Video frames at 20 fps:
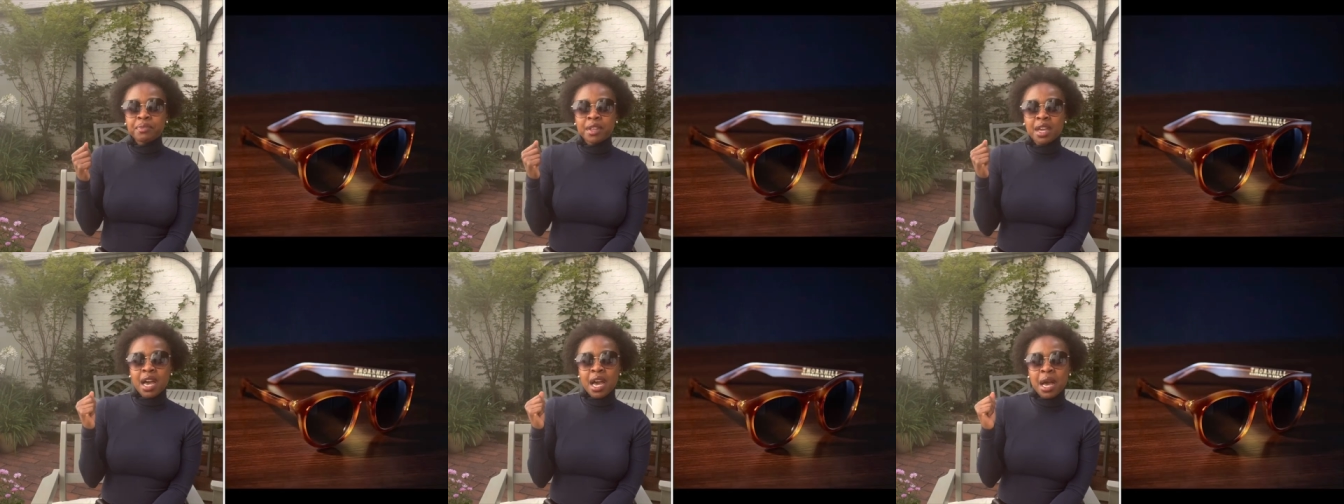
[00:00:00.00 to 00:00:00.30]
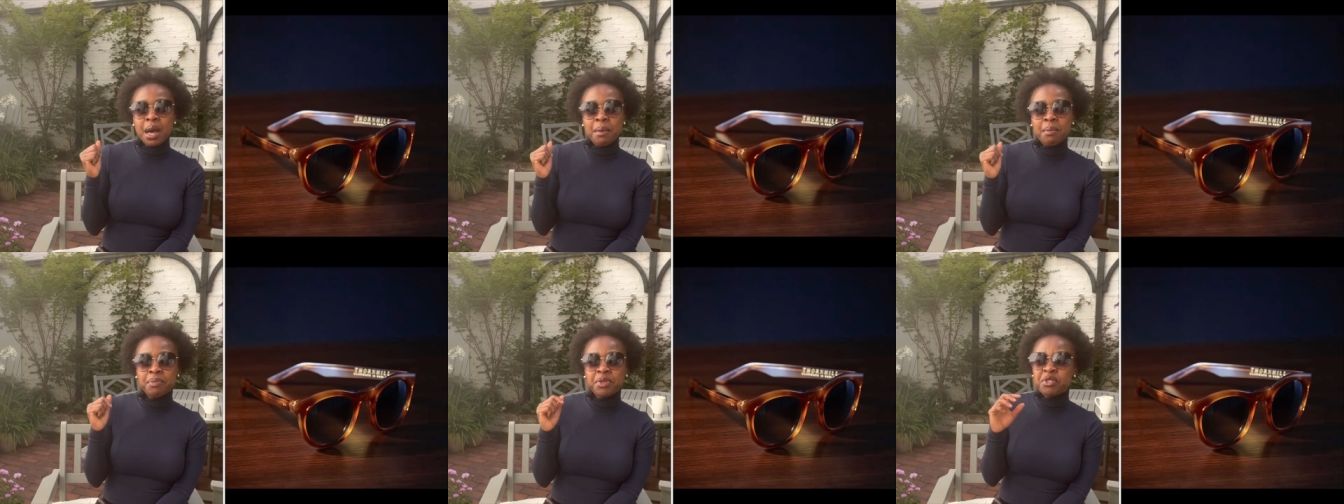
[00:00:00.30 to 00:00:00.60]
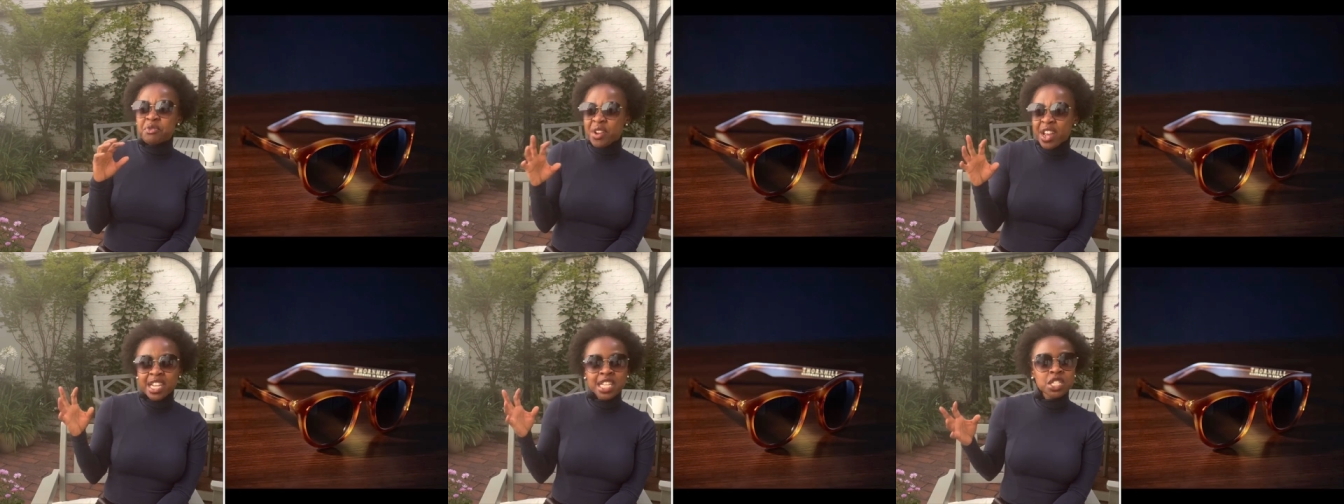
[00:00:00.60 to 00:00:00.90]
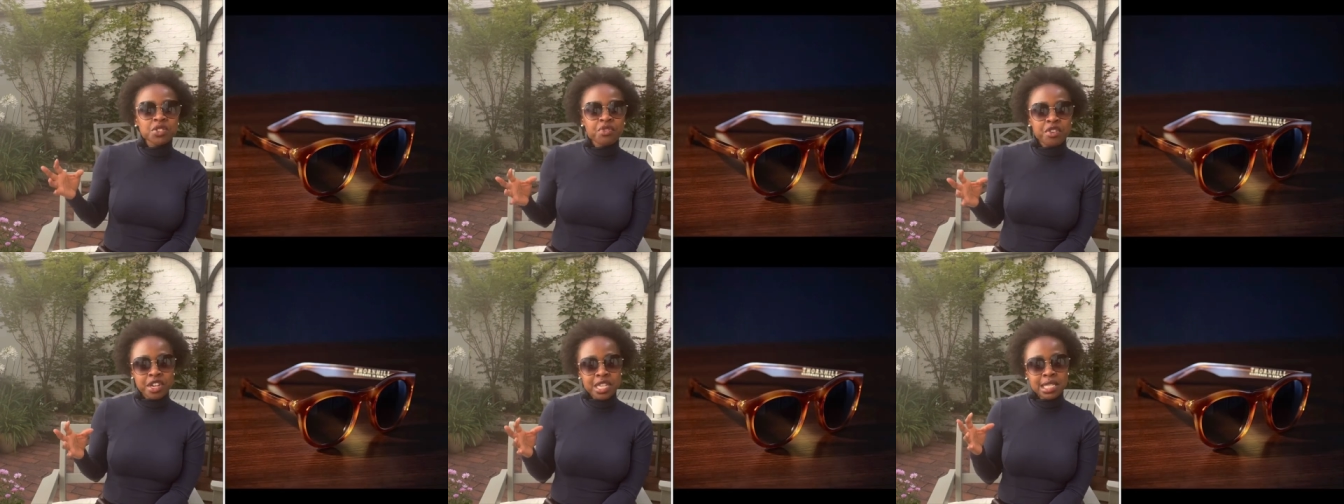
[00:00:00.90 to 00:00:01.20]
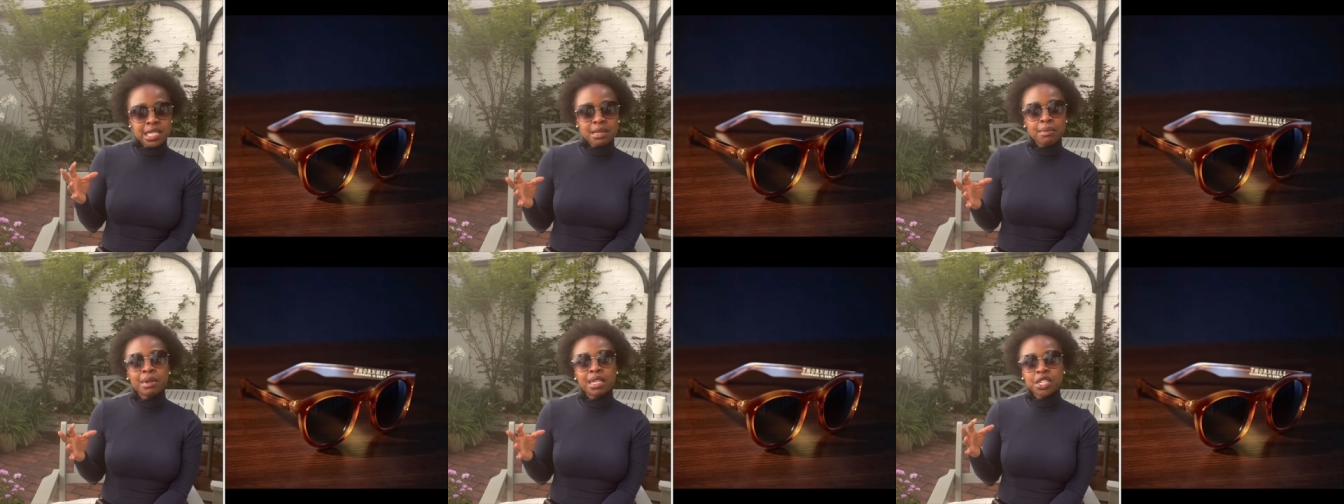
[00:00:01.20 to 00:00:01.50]
Um, the Rake is very
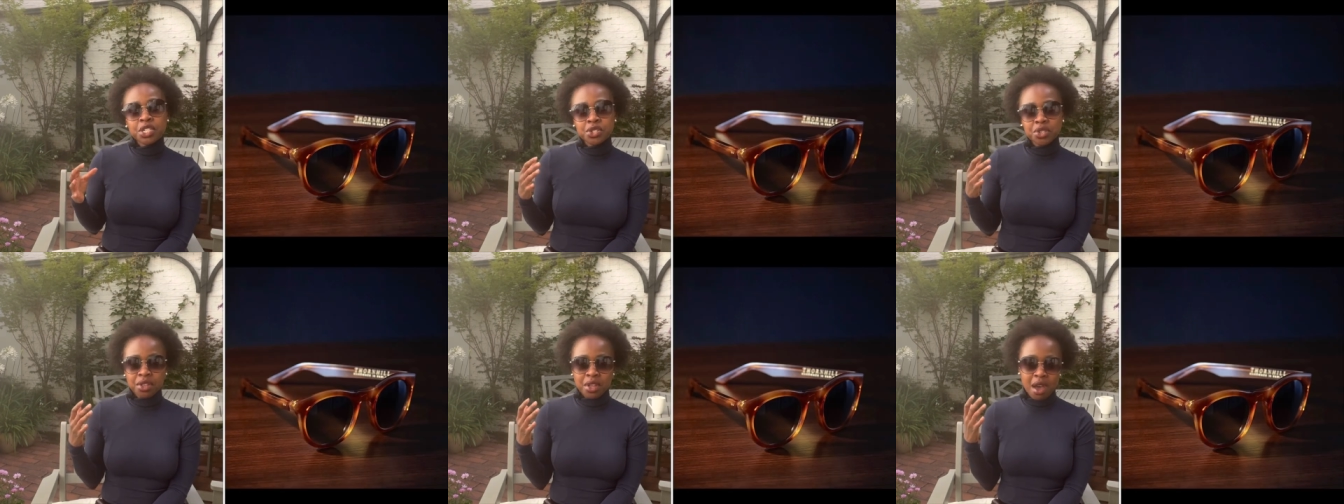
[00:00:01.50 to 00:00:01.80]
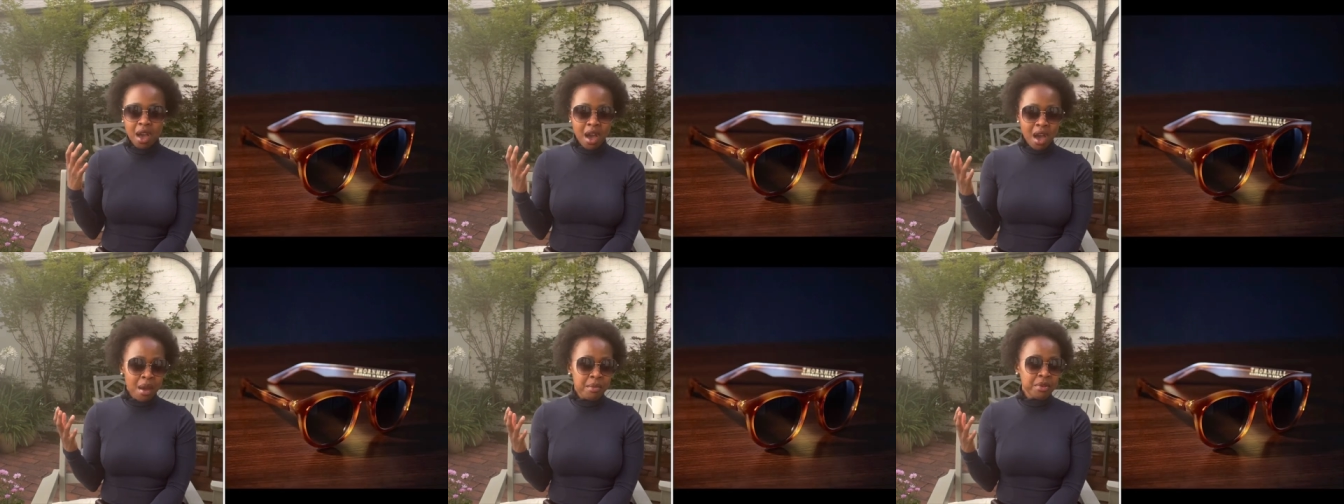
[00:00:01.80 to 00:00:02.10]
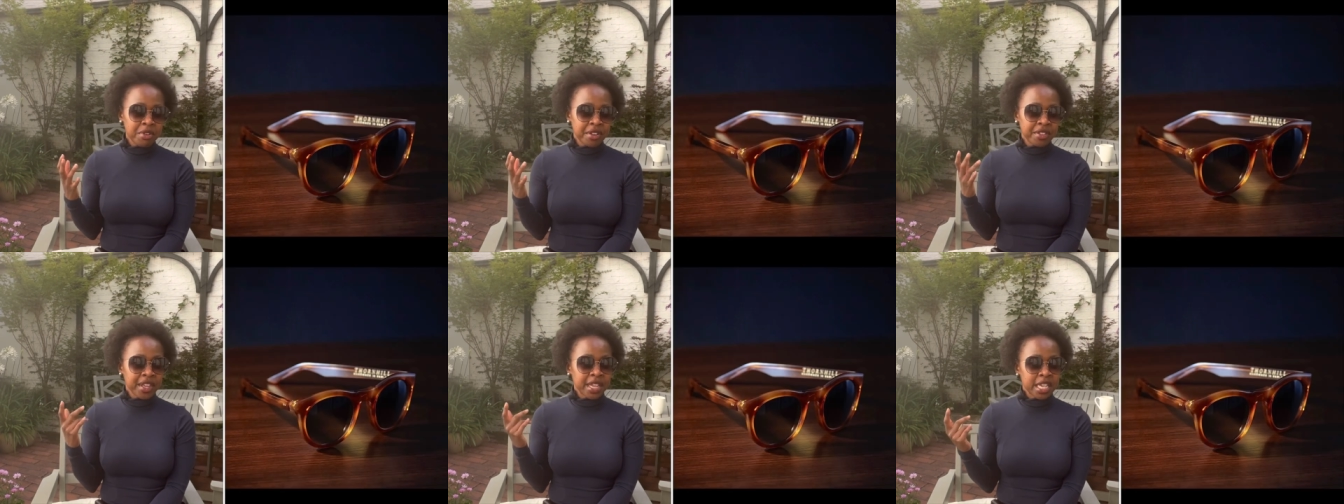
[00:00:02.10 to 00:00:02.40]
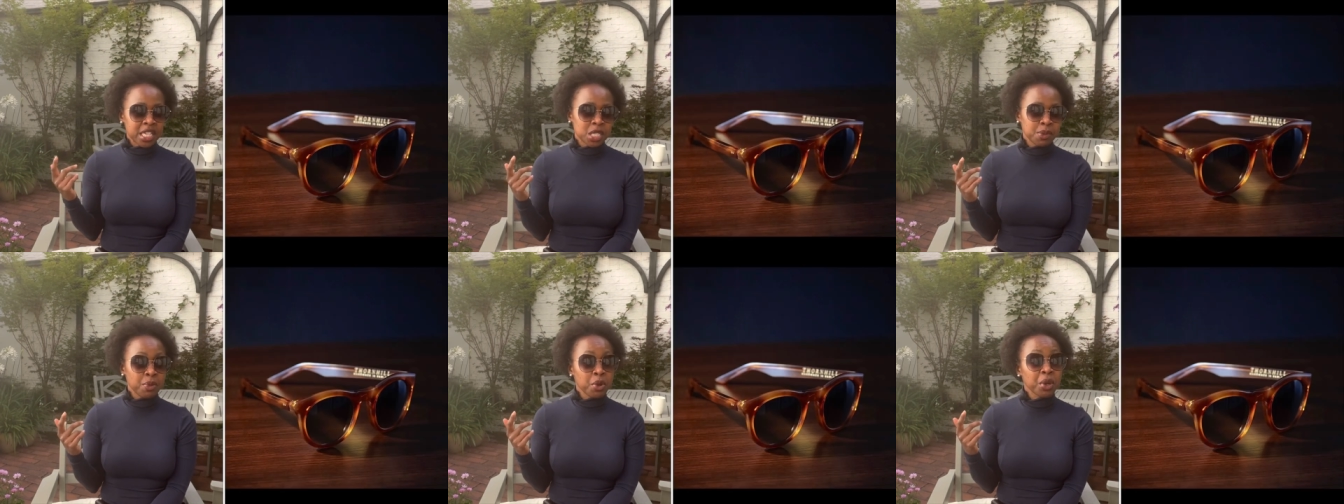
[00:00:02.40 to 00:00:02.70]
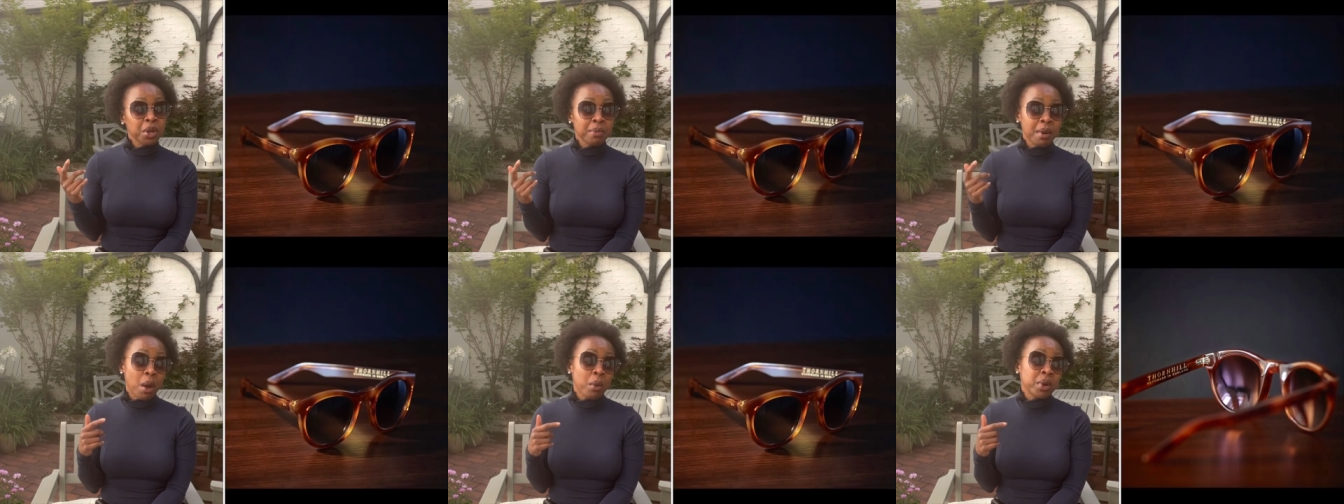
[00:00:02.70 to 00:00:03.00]
similar to the Armory that I
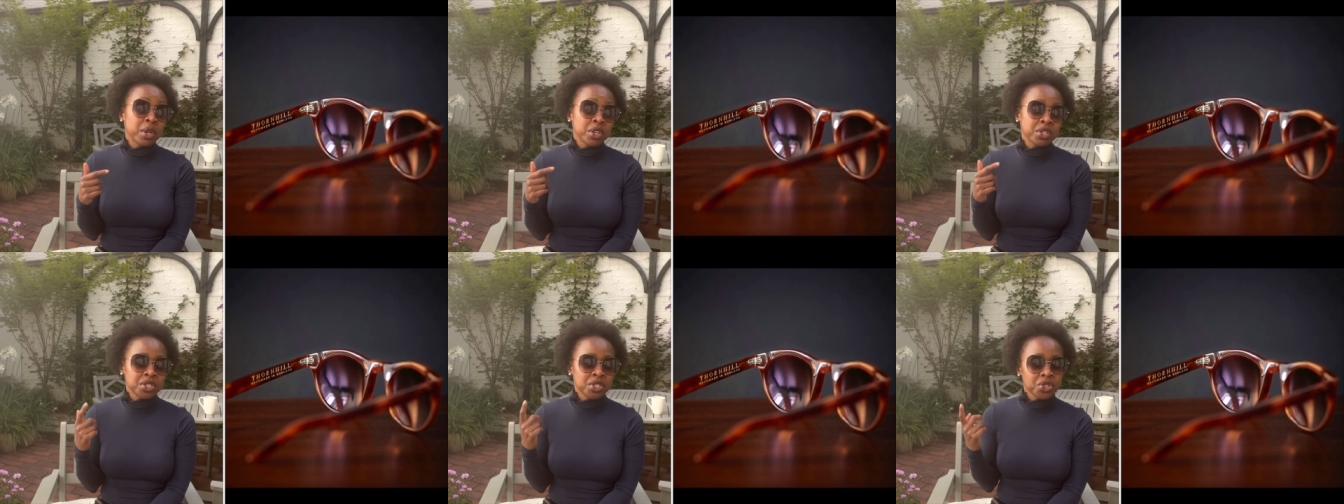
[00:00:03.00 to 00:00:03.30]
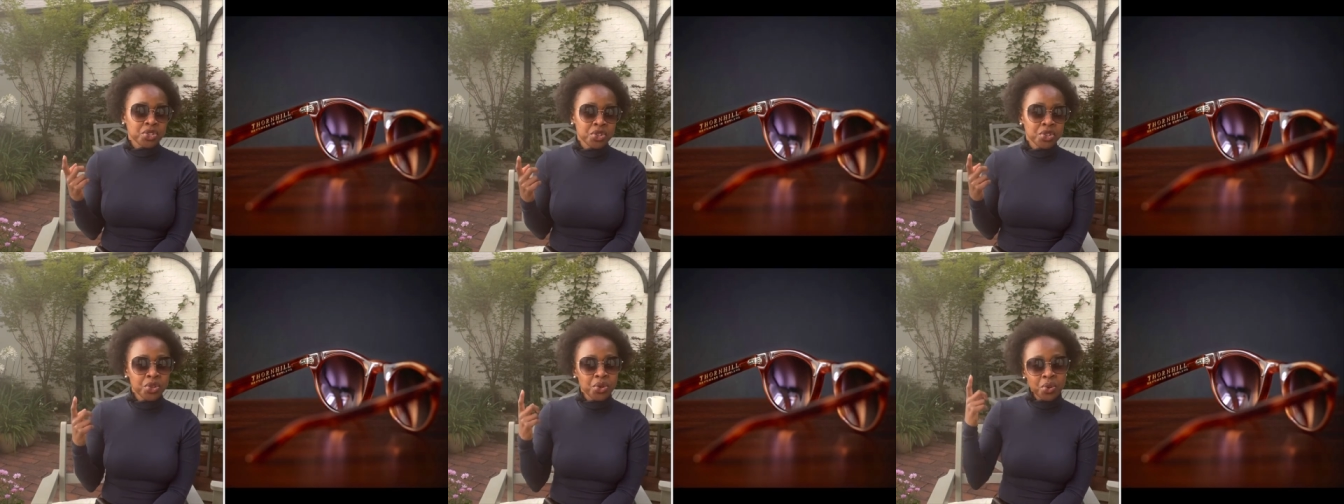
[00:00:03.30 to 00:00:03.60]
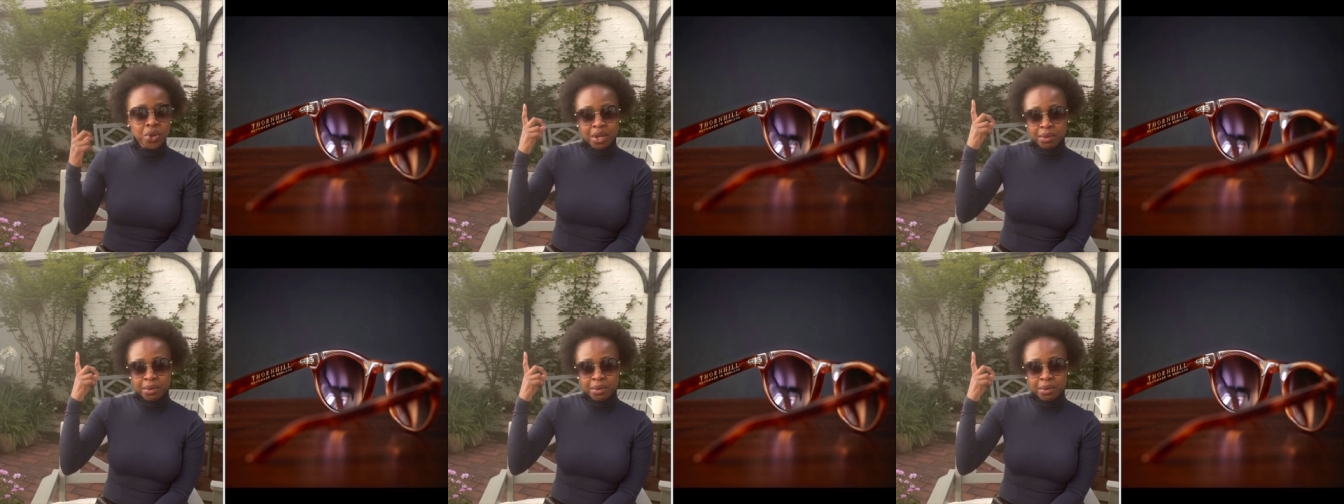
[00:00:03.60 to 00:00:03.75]
spoke about when I was in New York.